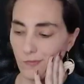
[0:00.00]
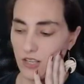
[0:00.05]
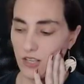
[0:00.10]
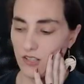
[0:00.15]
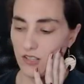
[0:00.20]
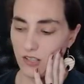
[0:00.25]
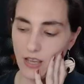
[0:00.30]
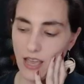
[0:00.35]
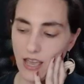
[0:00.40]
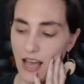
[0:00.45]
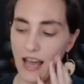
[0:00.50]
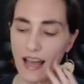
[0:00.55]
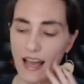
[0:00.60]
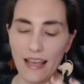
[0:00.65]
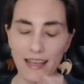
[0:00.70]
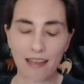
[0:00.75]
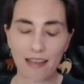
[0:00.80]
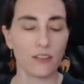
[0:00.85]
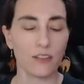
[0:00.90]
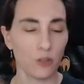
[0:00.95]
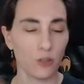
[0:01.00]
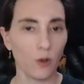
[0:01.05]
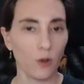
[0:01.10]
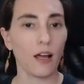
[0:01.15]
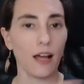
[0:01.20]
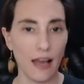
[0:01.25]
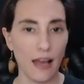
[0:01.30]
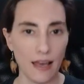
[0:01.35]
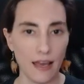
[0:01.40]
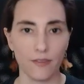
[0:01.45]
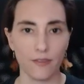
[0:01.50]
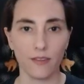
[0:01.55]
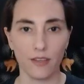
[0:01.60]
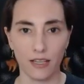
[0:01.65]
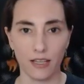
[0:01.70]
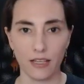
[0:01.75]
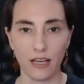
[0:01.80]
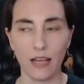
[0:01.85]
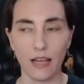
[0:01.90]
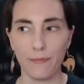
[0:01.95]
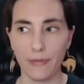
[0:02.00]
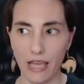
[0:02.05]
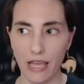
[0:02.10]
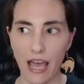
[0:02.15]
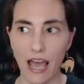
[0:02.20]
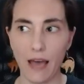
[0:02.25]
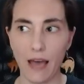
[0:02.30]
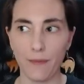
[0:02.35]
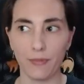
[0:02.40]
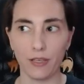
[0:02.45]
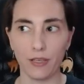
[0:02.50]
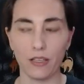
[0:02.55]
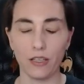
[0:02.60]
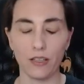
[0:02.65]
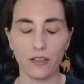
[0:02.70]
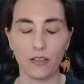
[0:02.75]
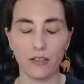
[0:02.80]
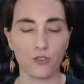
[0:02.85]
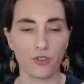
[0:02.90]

So yeah, you know what, I think I'd be happy